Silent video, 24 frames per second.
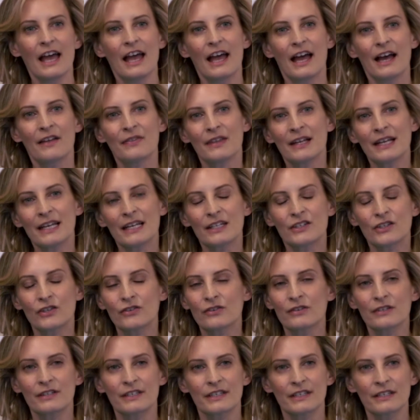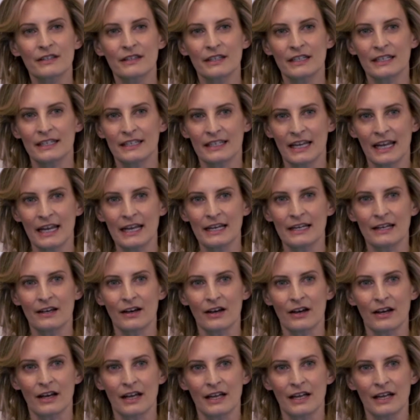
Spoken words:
And then I turned to the data,